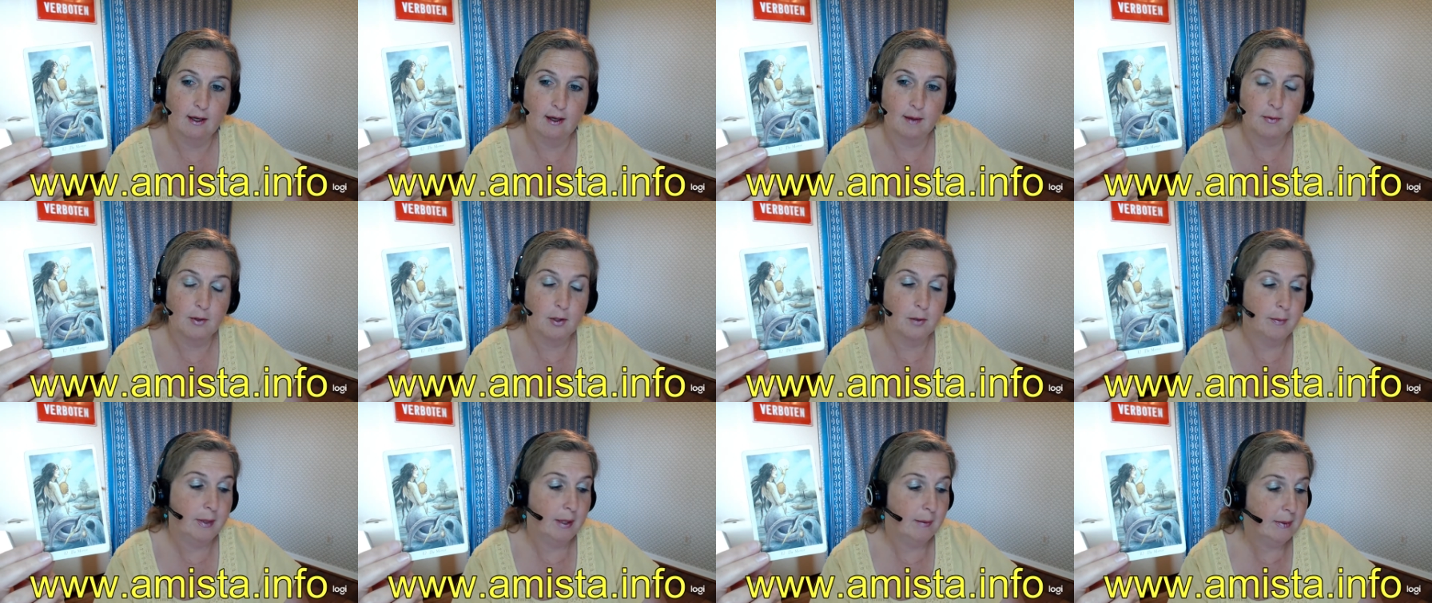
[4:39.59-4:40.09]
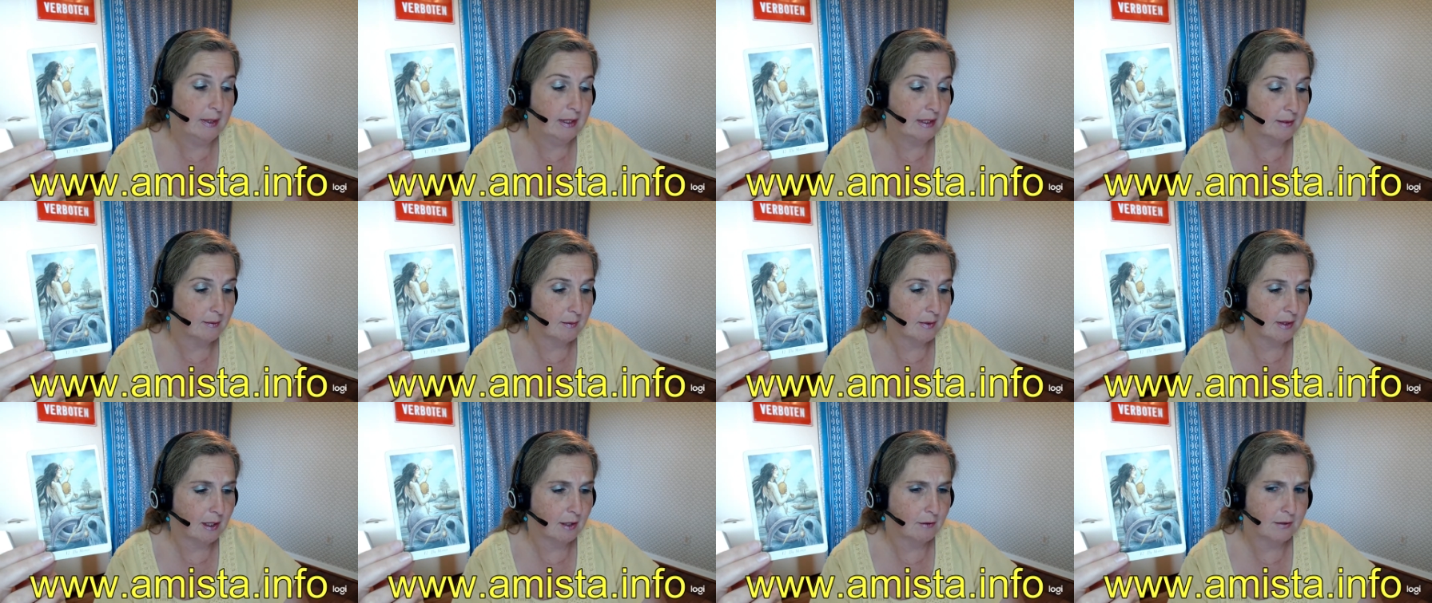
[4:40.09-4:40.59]
there may be some
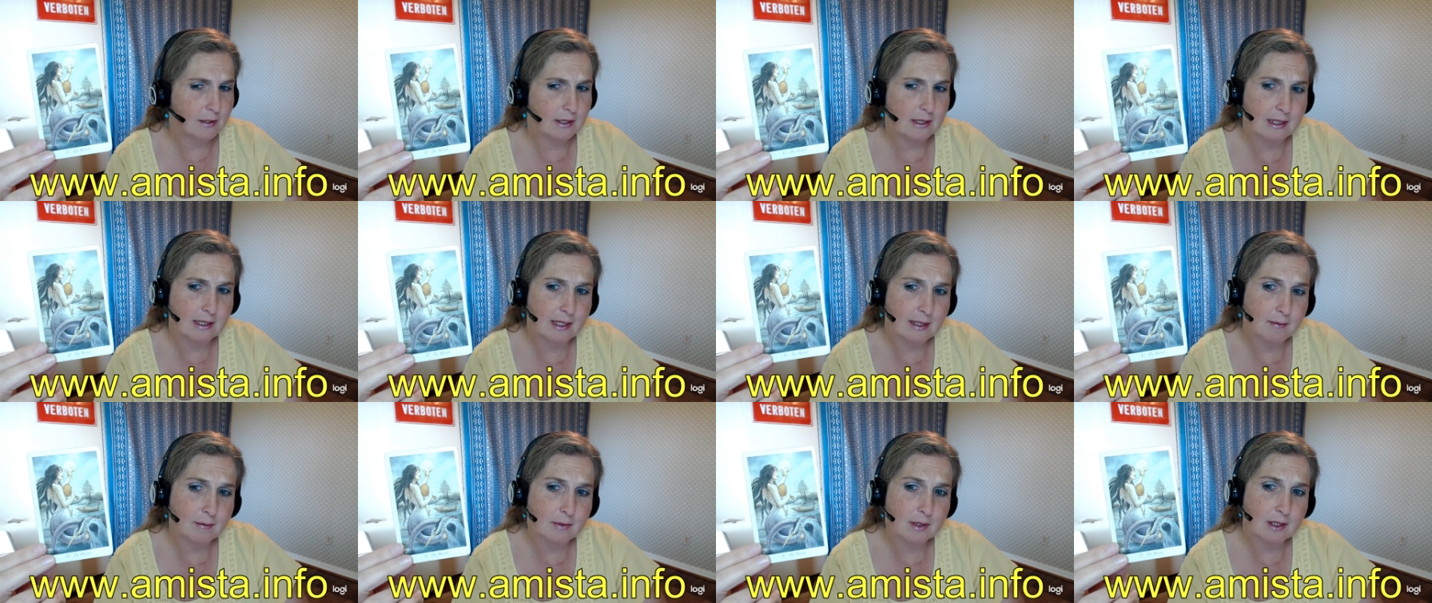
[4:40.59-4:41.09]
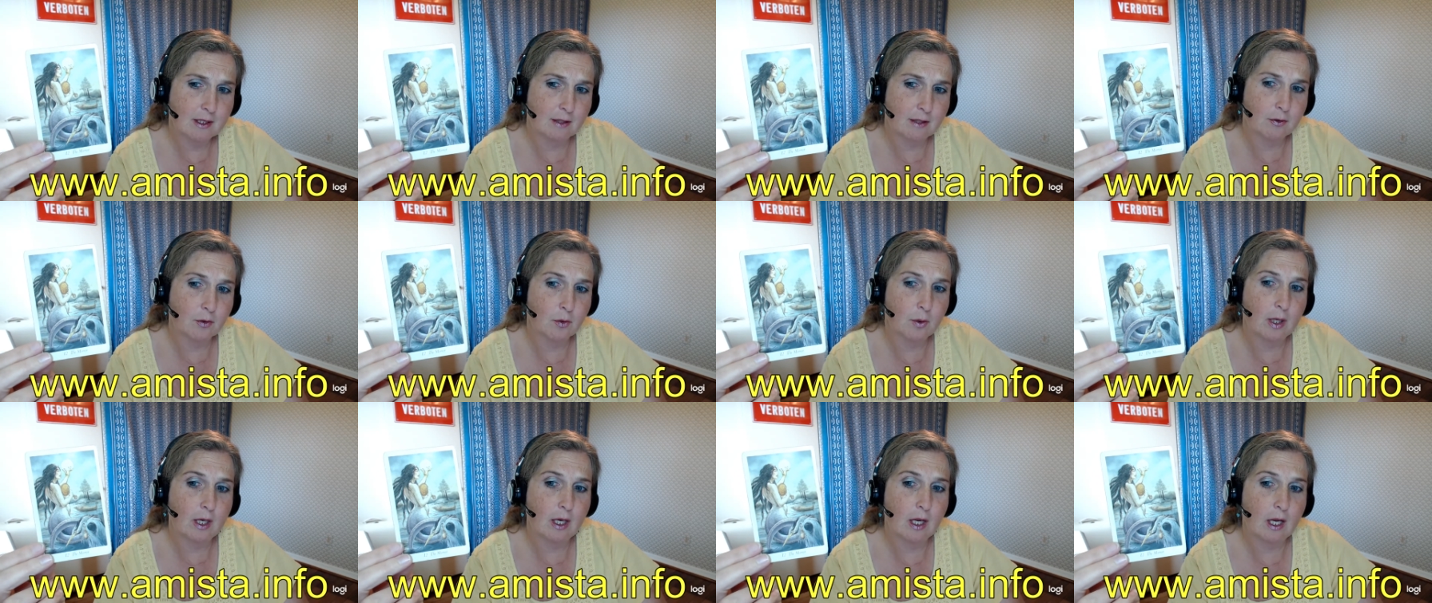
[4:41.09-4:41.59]
self-esteem stuff
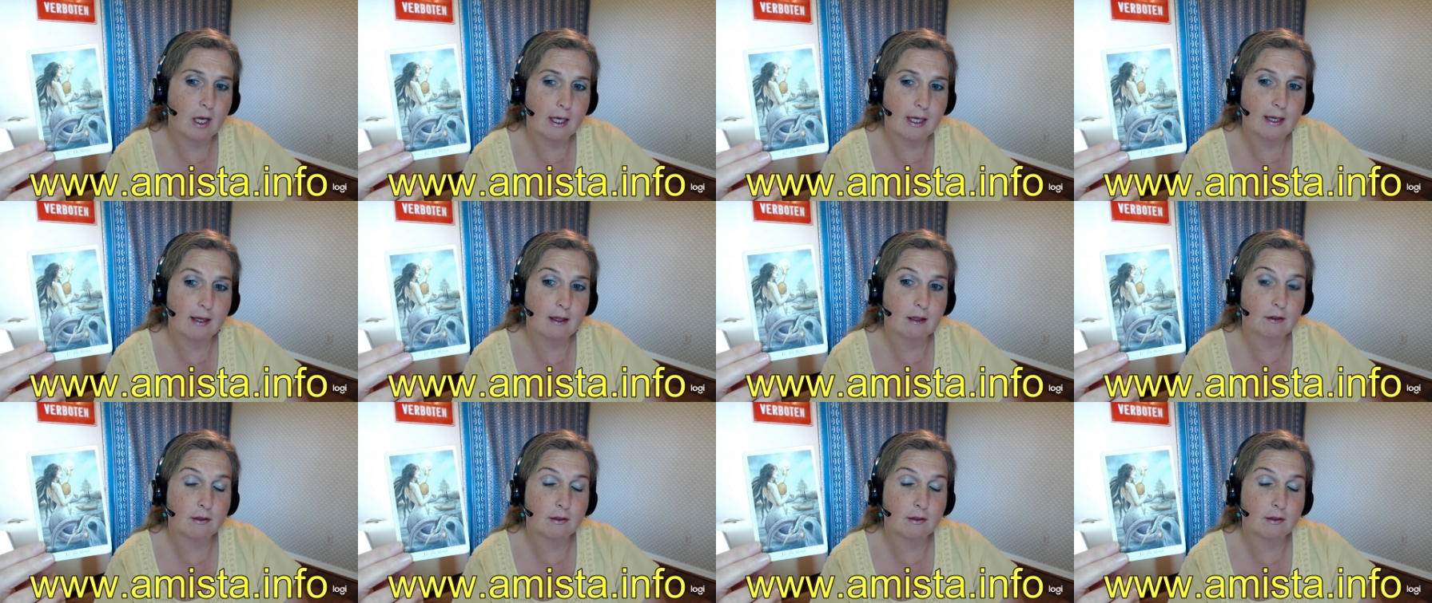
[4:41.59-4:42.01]
going on here.